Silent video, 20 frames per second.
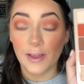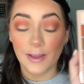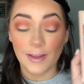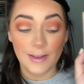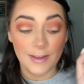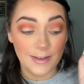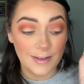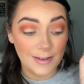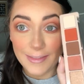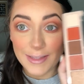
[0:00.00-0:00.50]

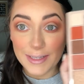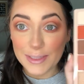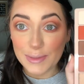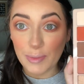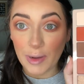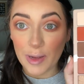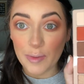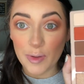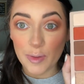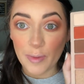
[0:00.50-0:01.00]
Like, this
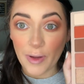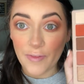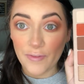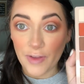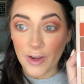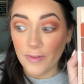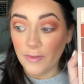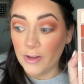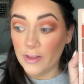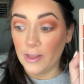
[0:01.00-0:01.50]
might be my
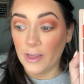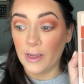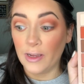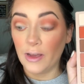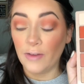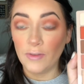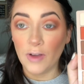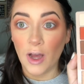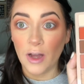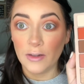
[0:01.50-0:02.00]
favorite thing
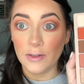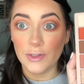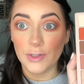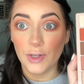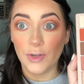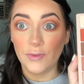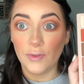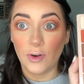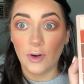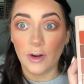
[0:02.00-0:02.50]
I've gotten so
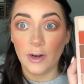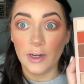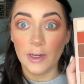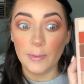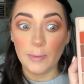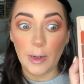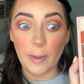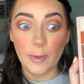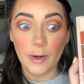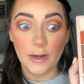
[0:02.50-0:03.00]
far in
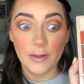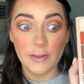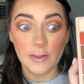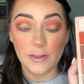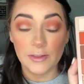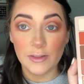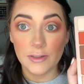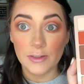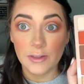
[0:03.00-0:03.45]
my boxes.